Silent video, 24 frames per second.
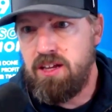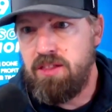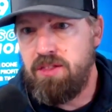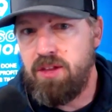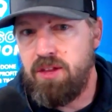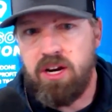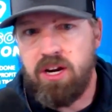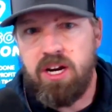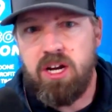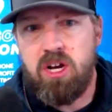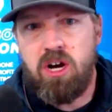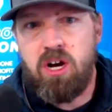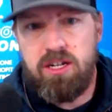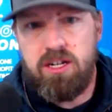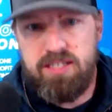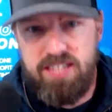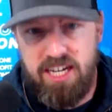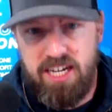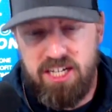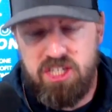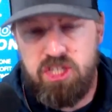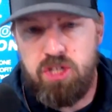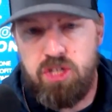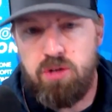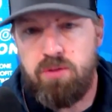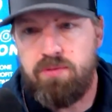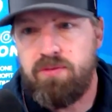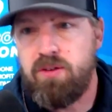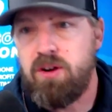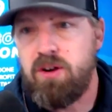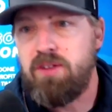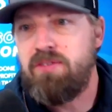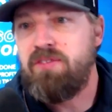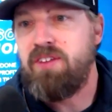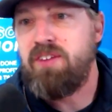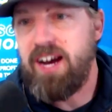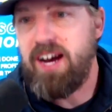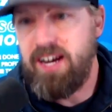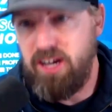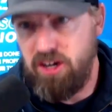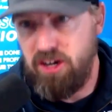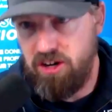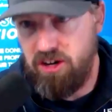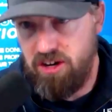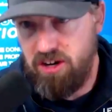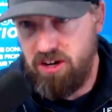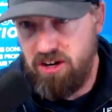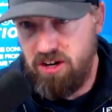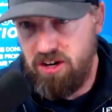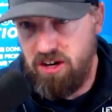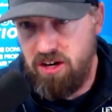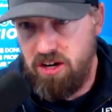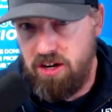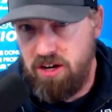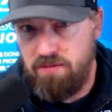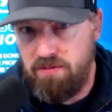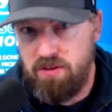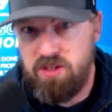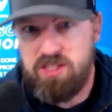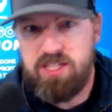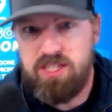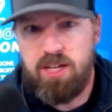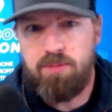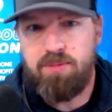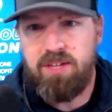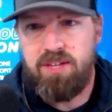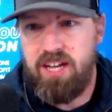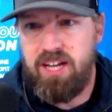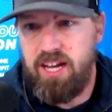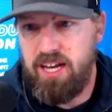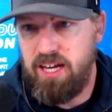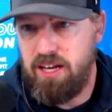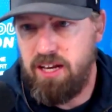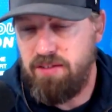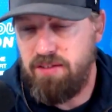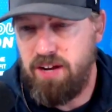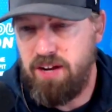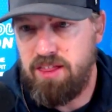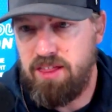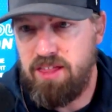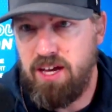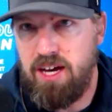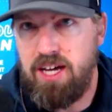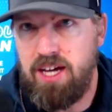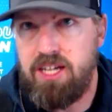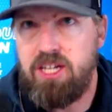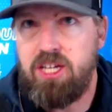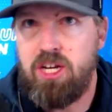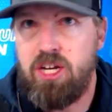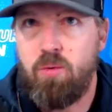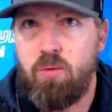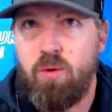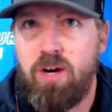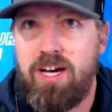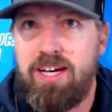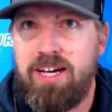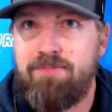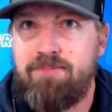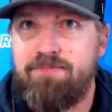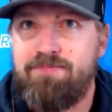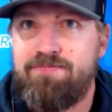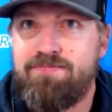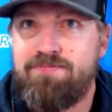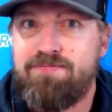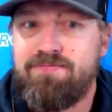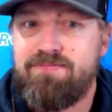They're going to contact you for a fire, for something negative. And I thought, you know what?